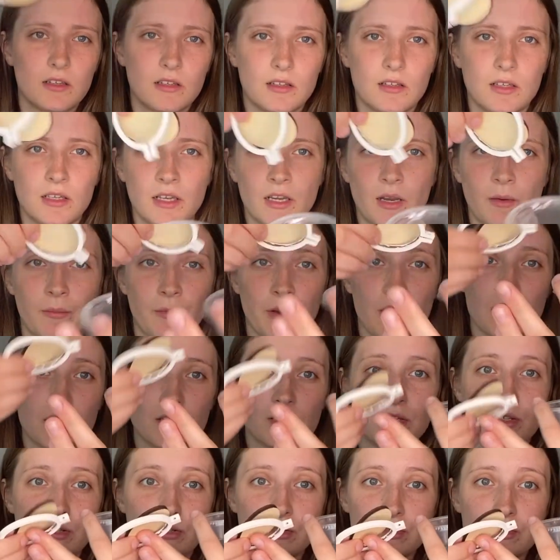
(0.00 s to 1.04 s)
and I'm ready
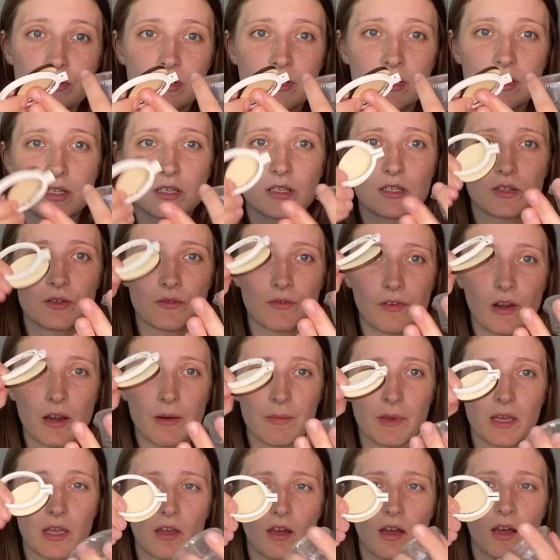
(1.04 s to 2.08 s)
to use this to frame
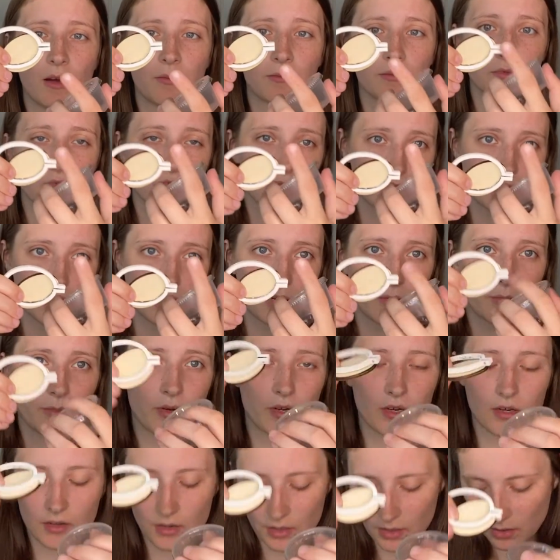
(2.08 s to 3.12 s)
it, I'm just gonna put
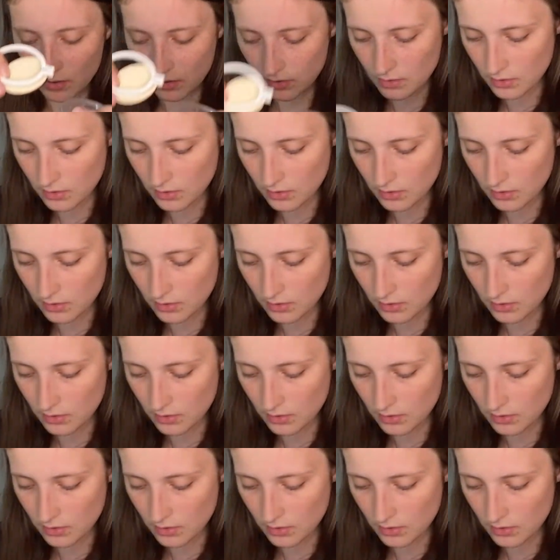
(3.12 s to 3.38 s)
it in.